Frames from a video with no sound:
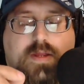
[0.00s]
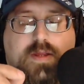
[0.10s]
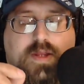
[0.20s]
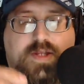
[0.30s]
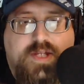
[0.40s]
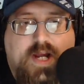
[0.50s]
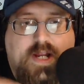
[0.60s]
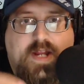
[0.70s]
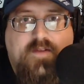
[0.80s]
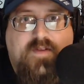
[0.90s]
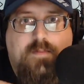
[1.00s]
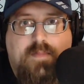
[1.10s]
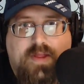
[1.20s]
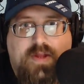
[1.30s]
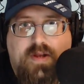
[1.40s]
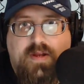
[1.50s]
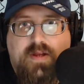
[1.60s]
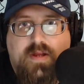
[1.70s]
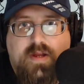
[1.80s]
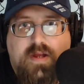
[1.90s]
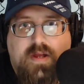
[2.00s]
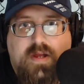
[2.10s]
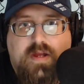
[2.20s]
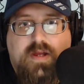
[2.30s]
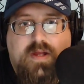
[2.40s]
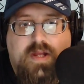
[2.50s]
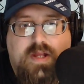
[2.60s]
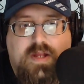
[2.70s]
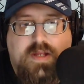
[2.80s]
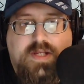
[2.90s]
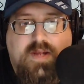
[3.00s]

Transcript: The scientific method isn't